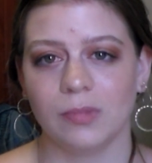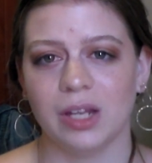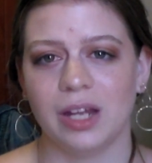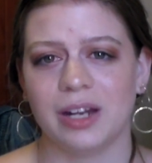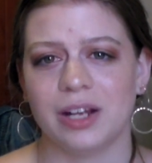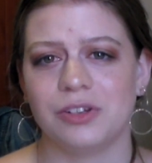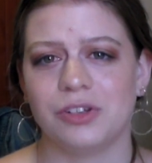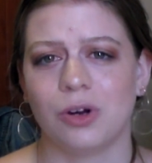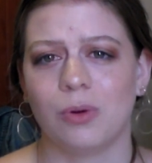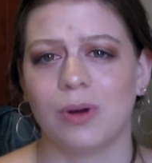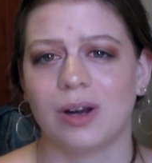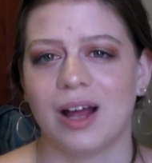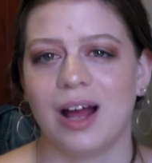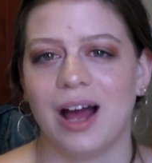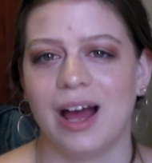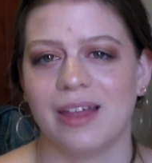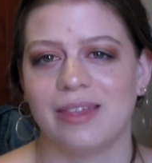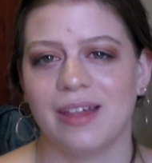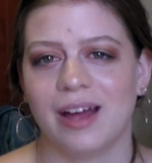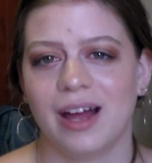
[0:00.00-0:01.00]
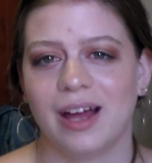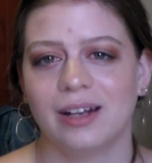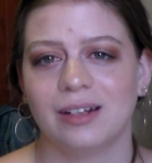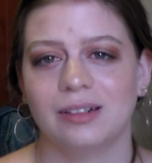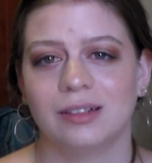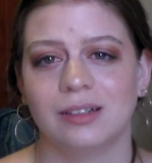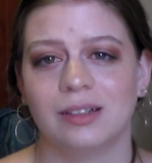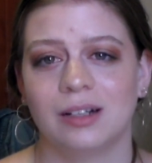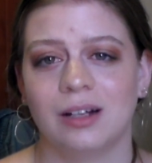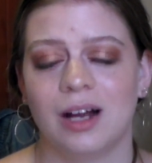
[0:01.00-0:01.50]
I don't want to hide that
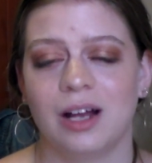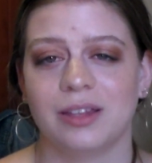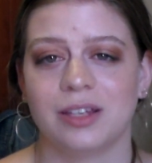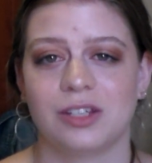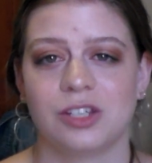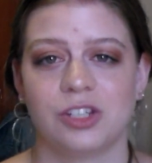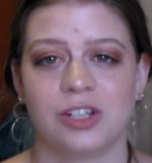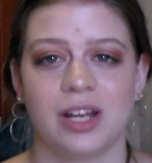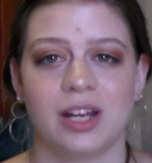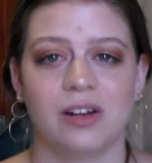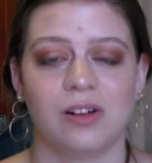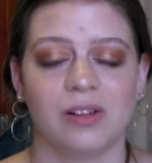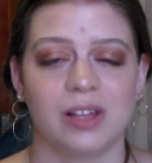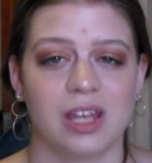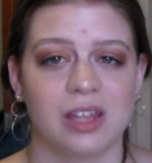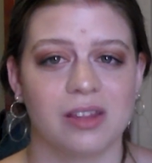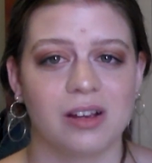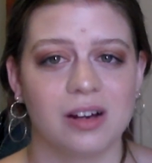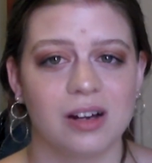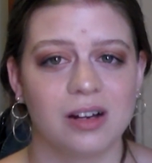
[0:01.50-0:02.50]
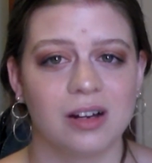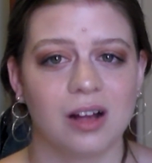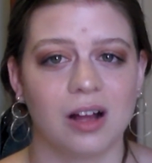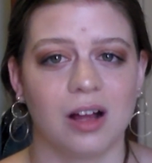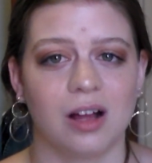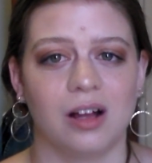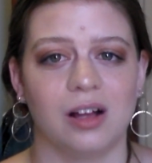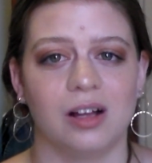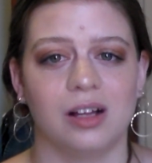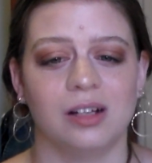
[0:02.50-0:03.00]
on this channel either.
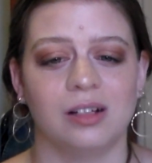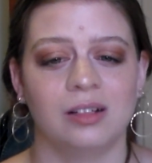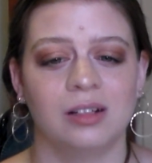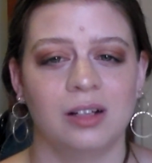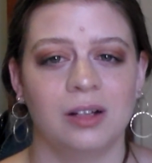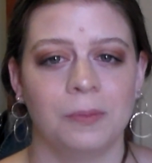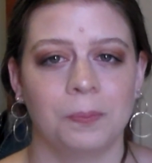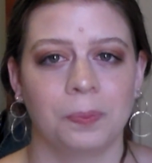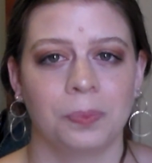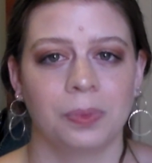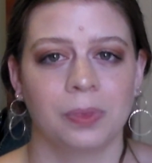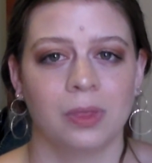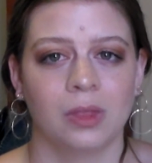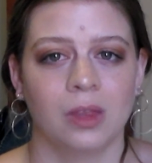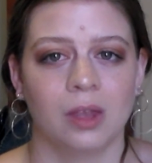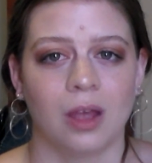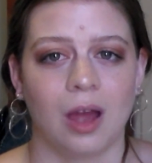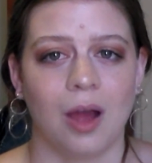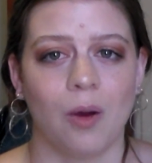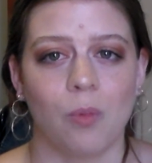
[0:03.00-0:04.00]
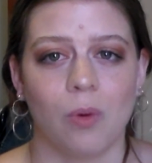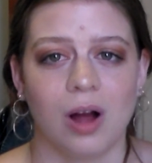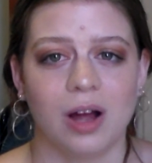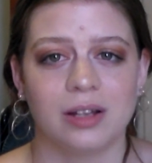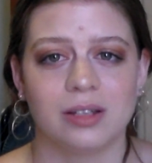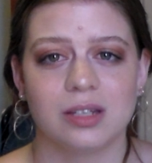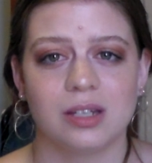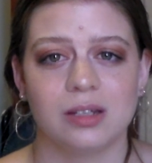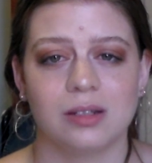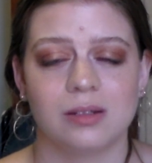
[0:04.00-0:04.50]
I
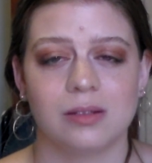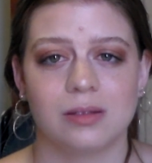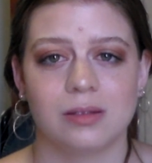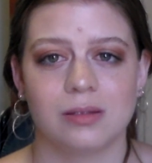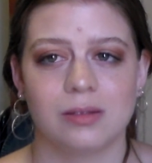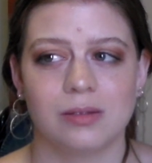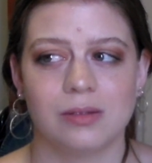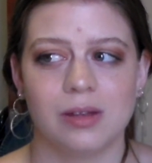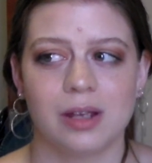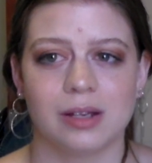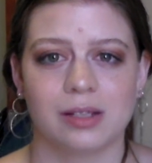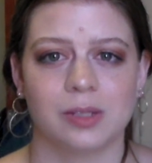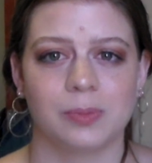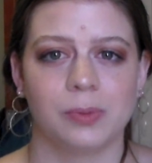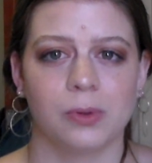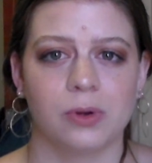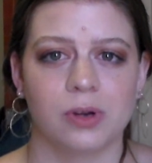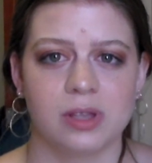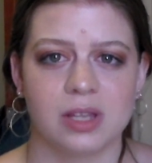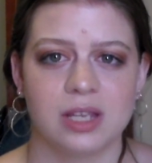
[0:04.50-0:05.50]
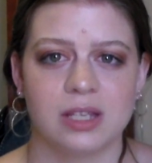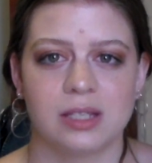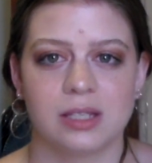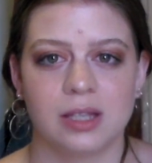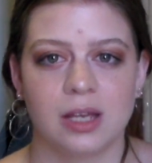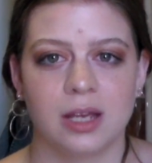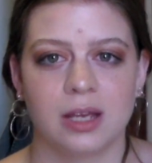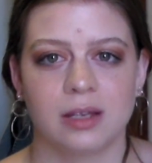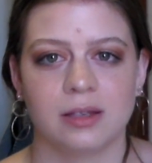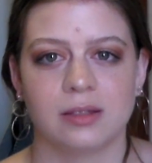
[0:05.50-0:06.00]
want to explore these
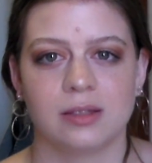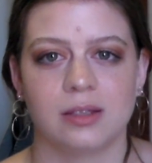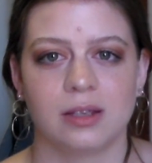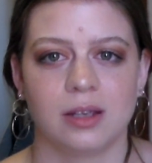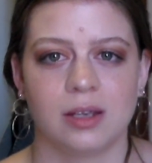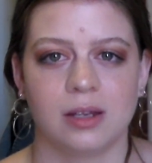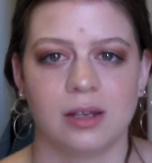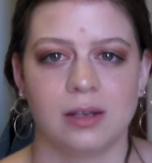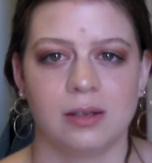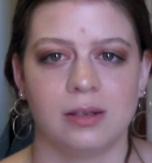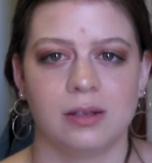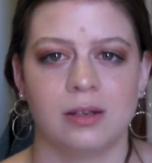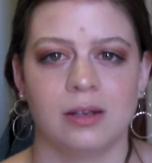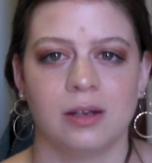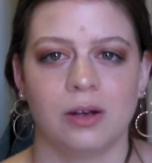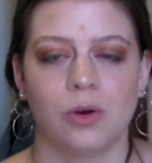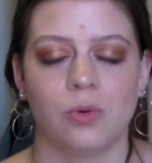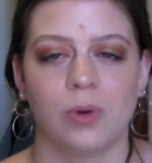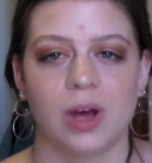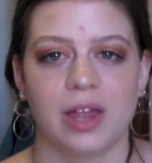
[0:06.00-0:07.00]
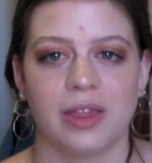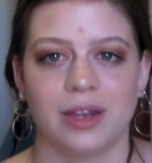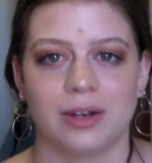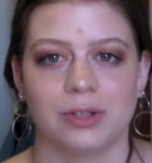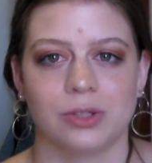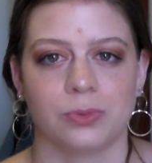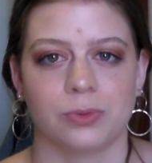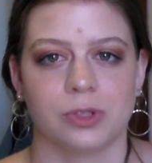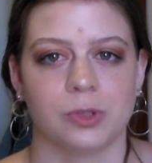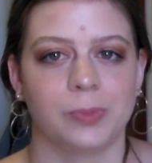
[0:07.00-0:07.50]
things in a way that
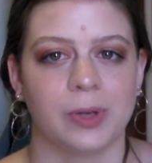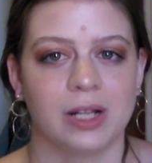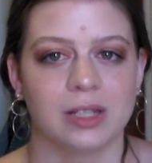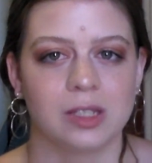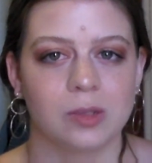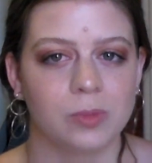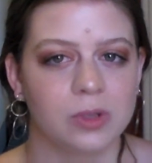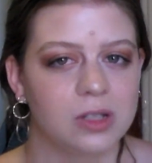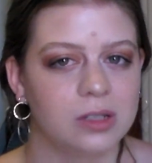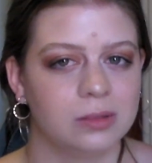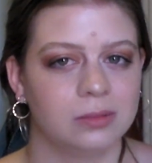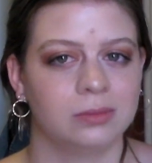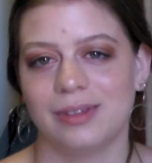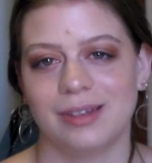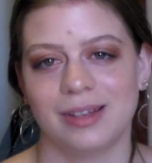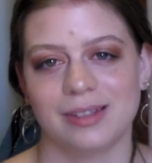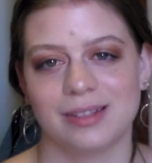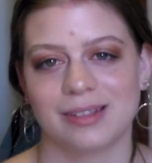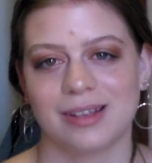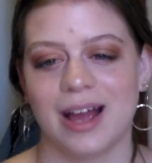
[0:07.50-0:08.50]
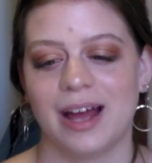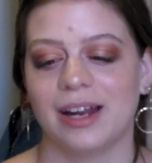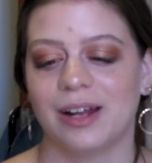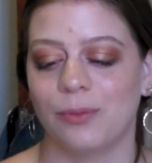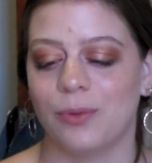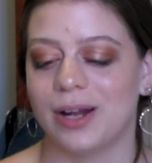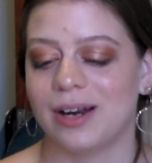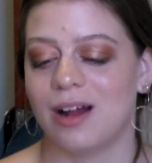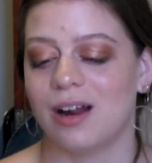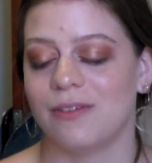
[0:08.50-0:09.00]
is responsible. This kind
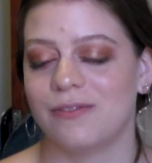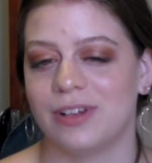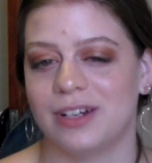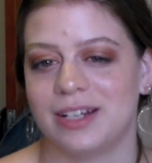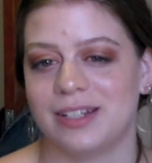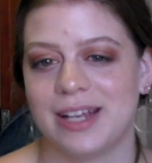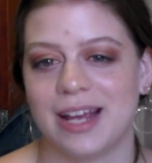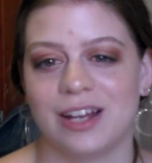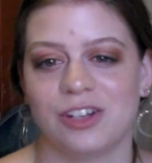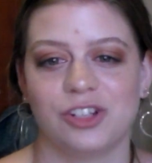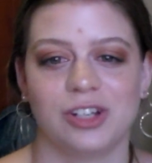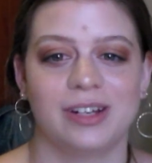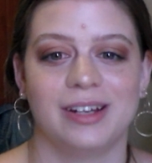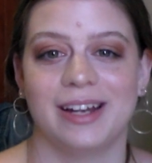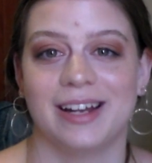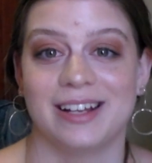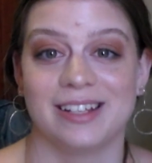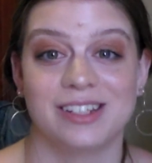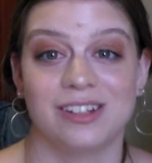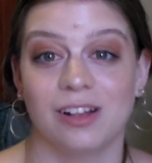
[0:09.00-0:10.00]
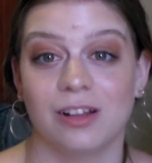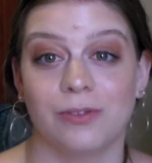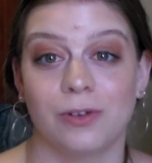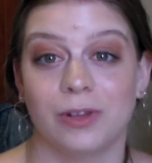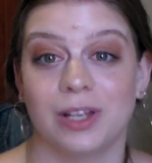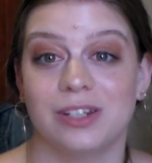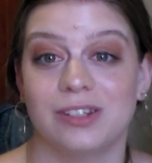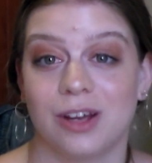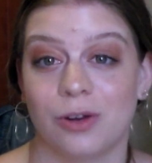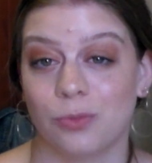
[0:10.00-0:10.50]
of went off on a tangent, and I still have
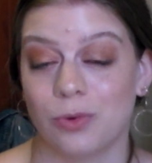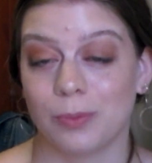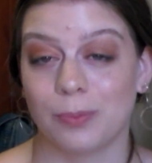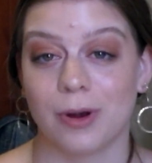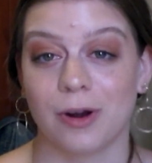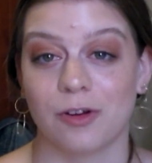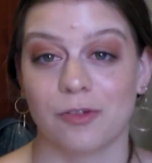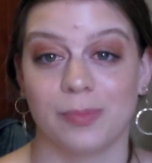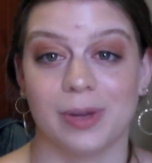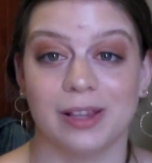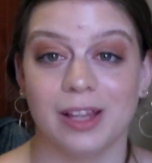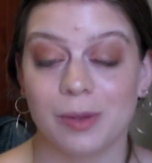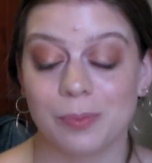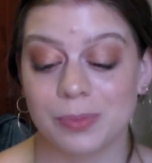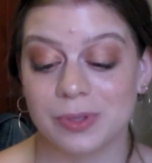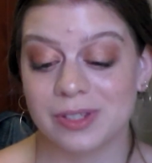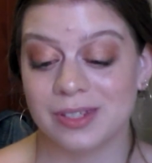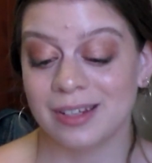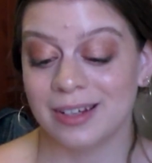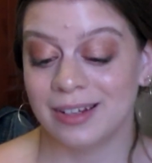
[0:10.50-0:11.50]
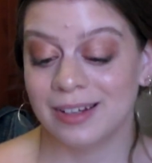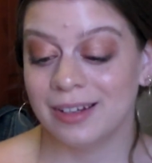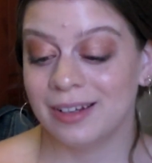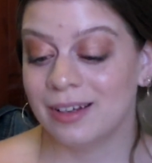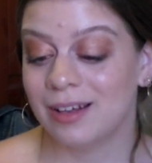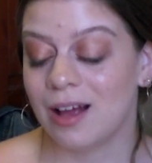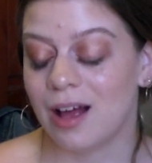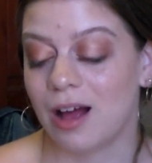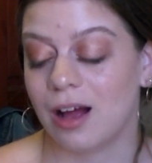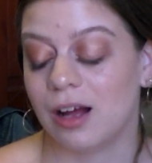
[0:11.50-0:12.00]
only done one part of my lips,
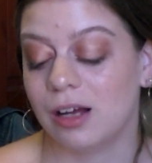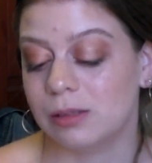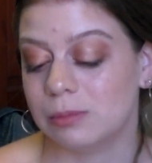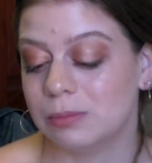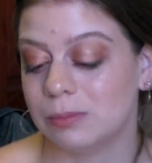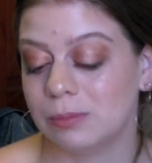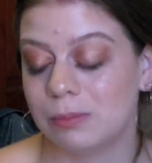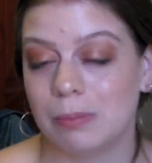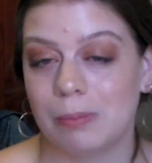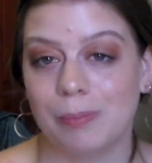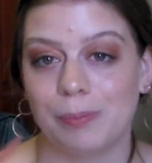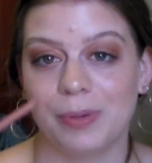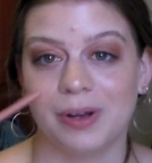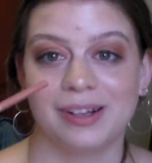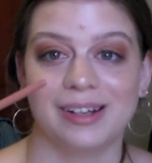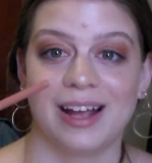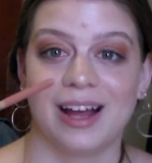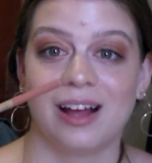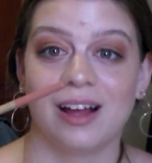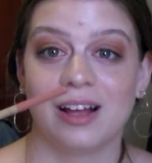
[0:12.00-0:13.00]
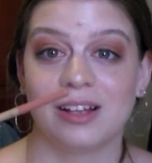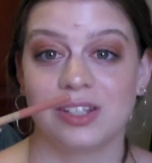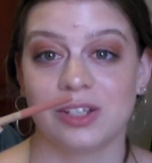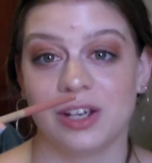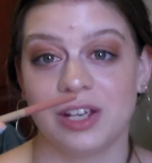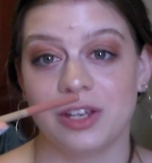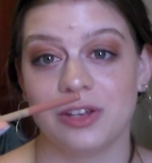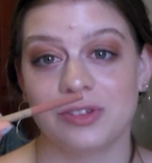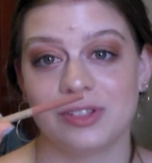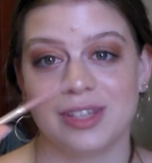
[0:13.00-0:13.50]
but yeah, so
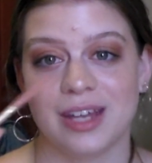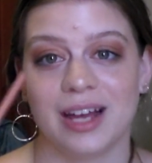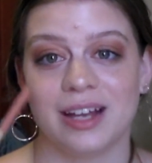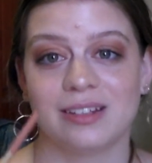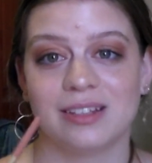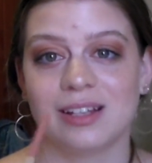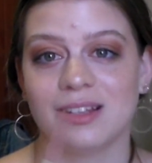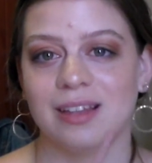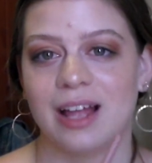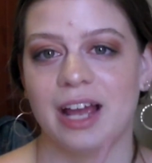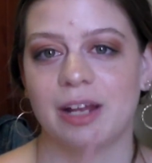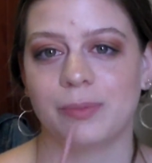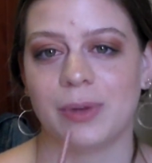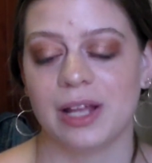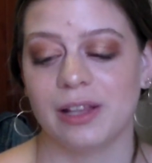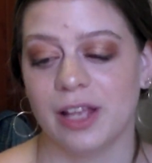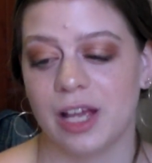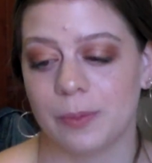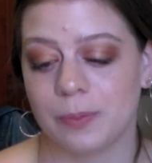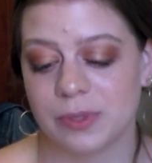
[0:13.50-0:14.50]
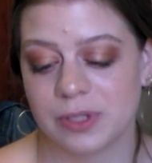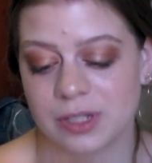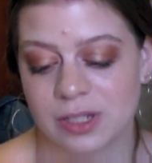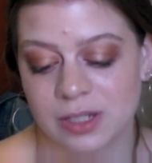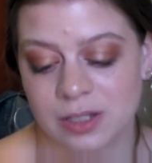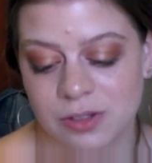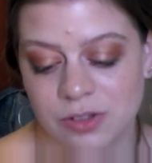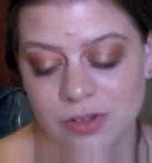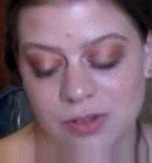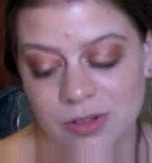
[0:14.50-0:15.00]
I use that to line my lips.